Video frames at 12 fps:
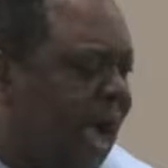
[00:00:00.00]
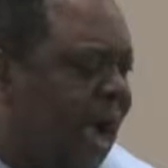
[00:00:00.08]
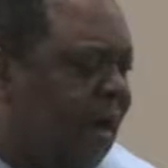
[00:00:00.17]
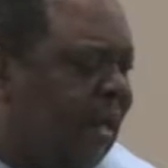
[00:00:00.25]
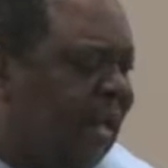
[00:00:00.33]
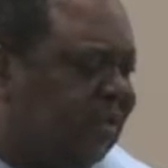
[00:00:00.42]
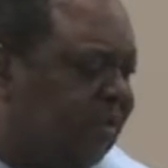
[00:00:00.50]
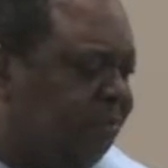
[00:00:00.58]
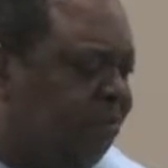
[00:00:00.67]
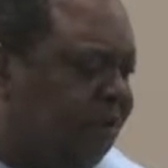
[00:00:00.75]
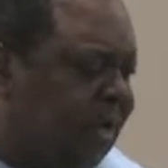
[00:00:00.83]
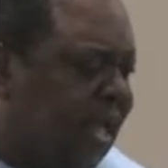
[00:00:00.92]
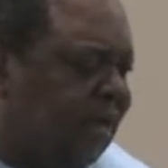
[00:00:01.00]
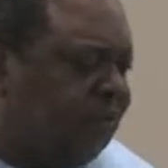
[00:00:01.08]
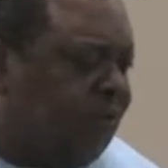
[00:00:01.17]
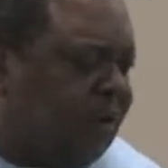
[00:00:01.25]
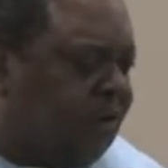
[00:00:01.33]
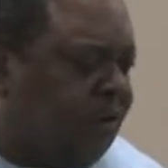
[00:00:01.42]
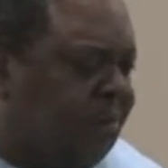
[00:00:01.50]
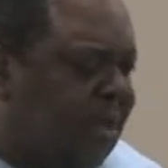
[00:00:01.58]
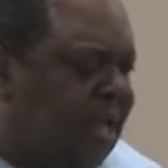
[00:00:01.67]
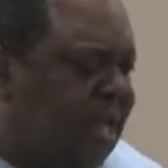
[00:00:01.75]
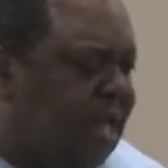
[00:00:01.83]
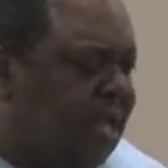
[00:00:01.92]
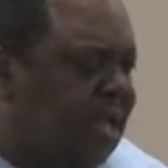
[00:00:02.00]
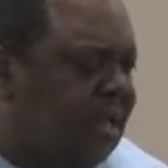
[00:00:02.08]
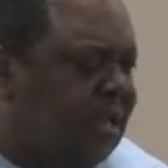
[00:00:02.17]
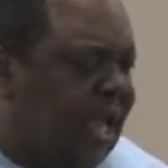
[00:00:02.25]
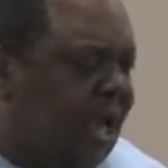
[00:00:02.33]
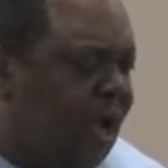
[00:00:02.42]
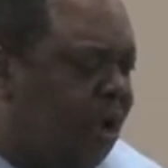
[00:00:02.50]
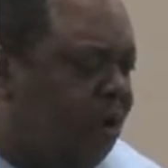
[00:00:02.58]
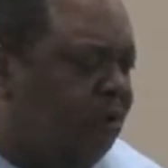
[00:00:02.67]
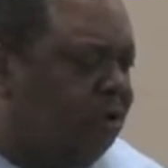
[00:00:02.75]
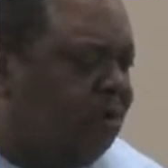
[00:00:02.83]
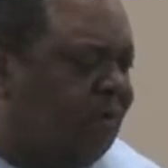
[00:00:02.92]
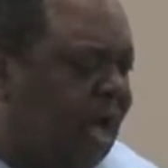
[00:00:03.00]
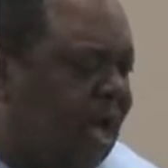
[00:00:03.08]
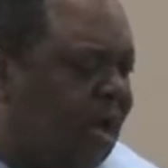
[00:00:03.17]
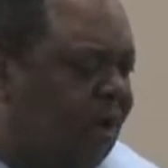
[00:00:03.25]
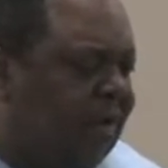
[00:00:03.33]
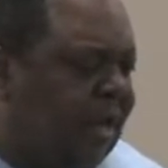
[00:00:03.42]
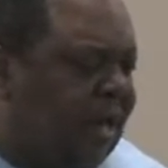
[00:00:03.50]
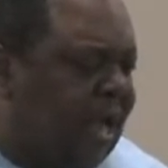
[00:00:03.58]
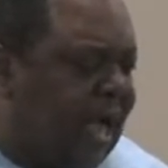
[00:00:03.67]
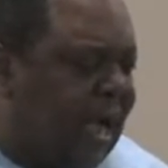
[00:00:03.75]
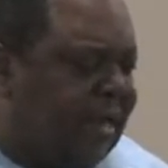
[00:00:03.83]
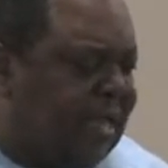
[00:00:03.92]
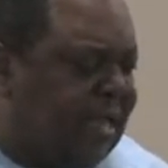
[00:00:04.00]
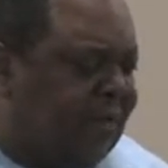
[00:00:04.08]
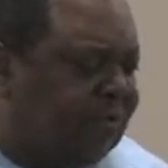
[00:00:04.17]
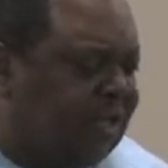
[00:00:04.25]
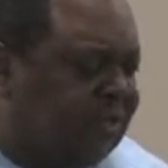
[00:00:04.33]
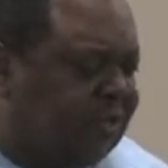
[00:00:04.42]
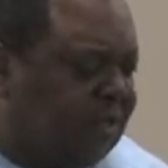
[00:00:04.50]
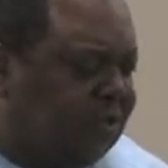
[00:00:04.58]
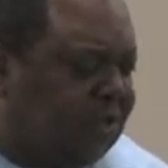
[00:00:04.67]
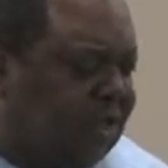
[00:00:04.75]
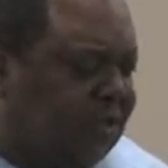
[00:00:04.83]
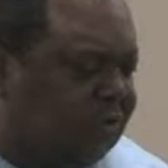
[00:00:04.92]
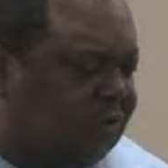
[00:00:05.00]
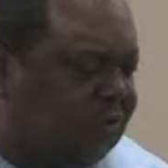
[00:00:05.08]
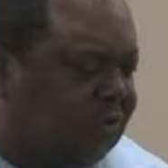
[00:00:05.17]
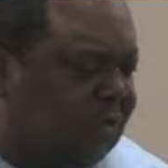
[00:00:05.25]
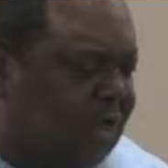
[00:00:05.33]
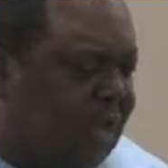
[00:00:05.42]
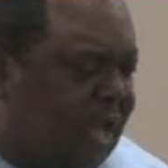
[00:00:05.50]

Our lesson point next week will be take hold of all that God gives us in Jesus.